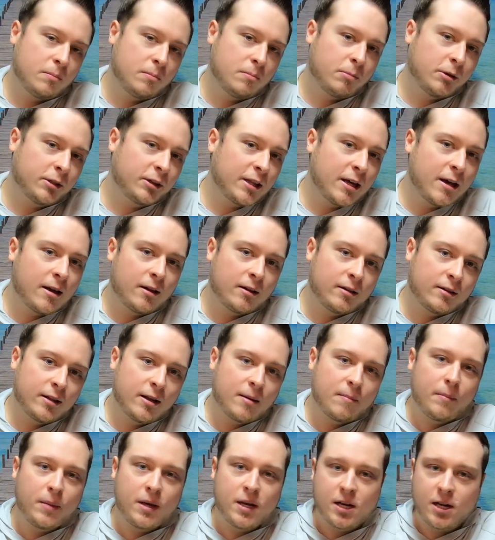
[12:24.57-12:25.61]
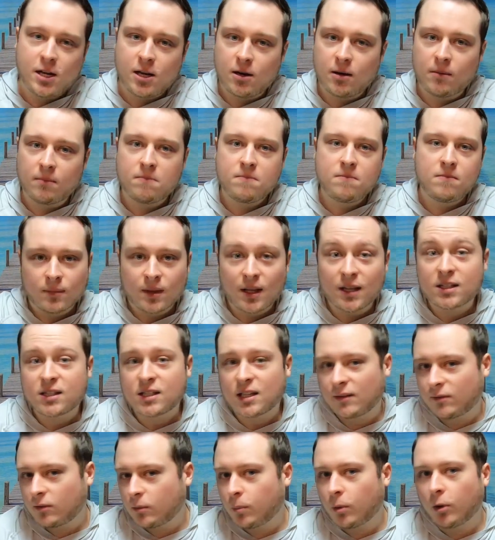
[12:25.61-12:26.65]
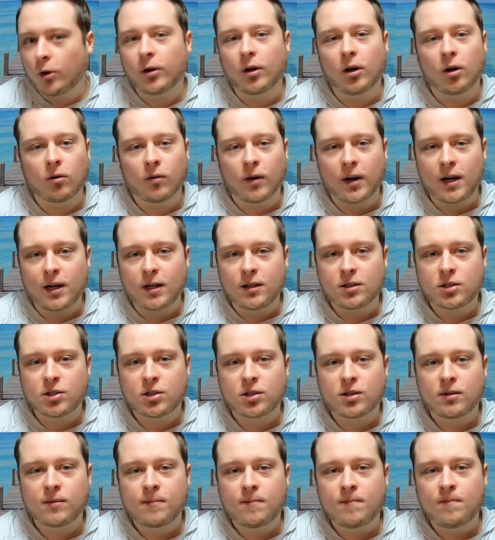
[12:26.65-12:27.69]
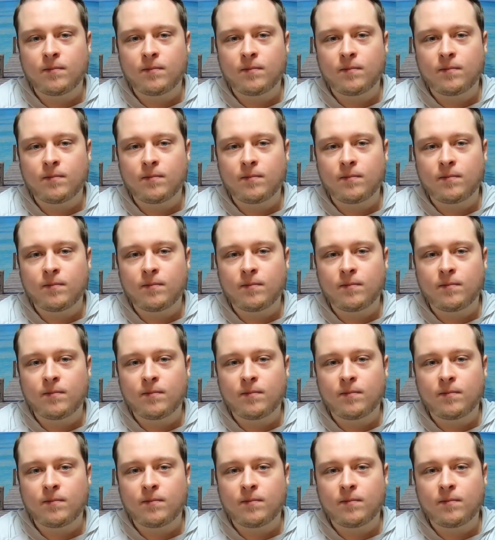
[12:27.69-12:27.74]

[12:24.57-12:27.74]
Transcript: but that medium, that 7.0 range.